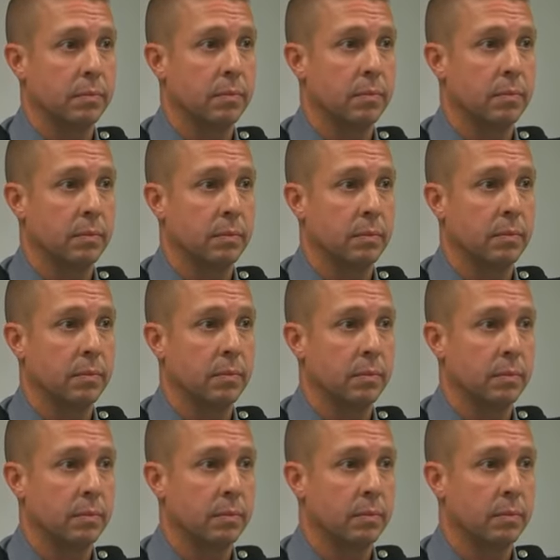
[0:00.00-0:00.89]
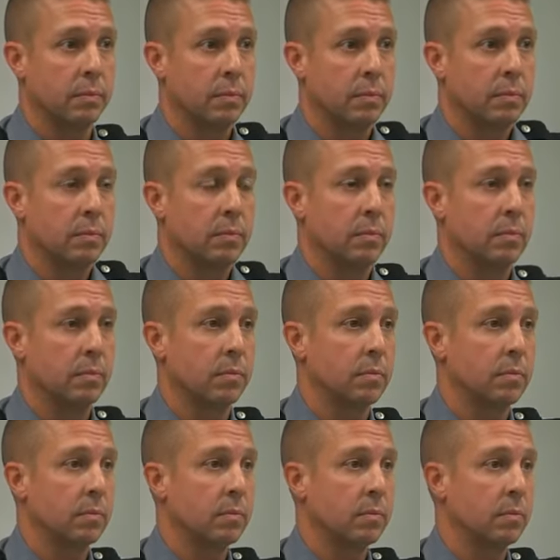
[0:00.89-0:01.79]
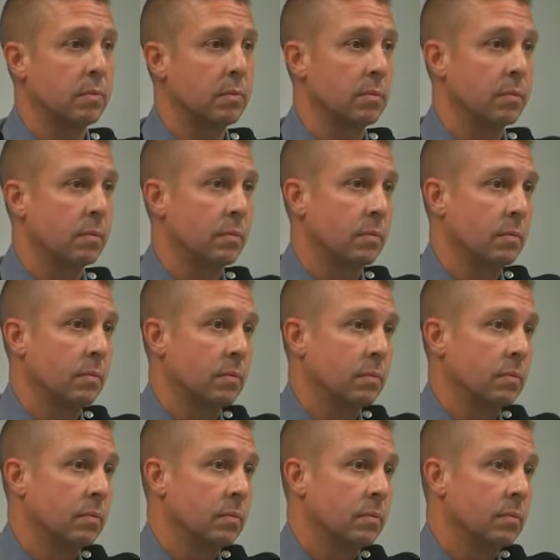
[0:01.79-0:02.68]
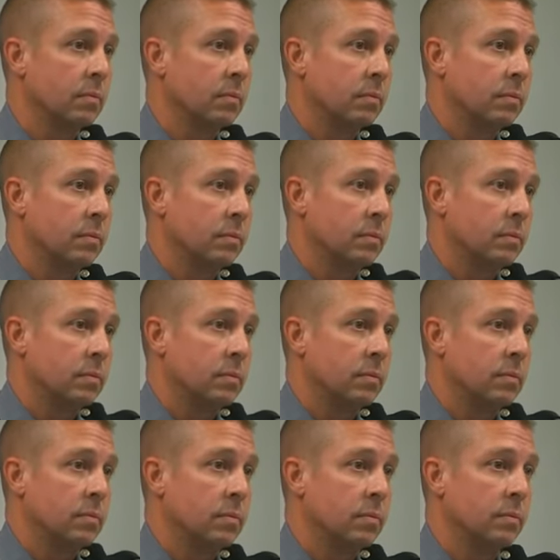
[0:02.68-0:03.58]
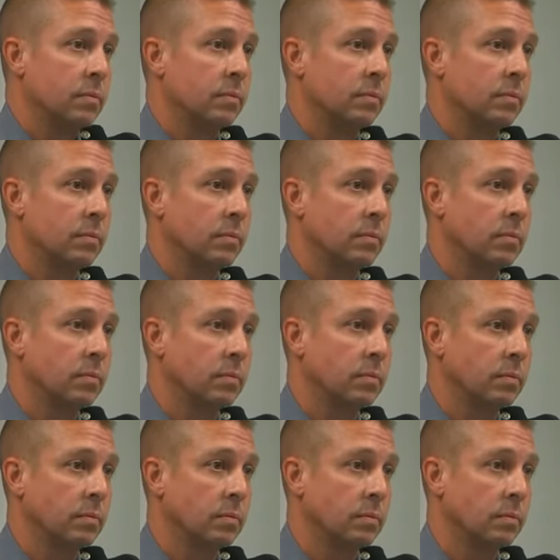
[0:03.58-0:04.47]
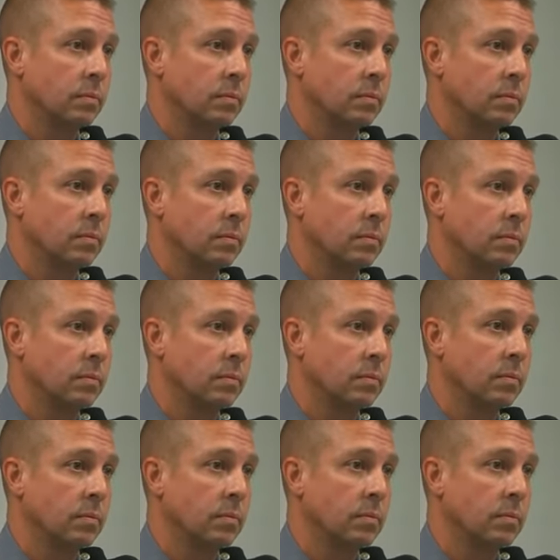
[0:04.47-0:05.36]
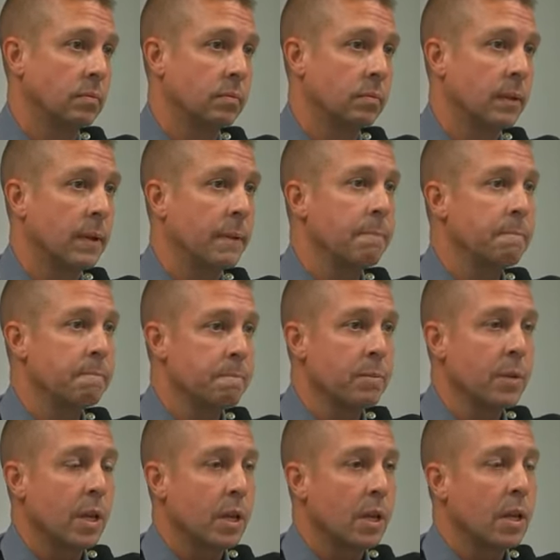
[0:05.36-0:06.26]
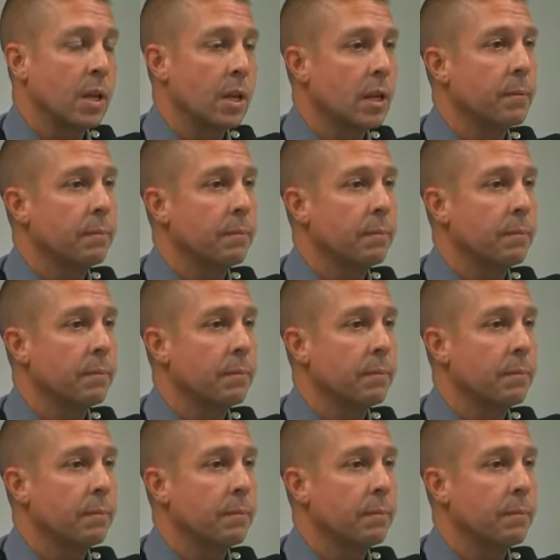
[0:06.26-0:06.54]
(silence)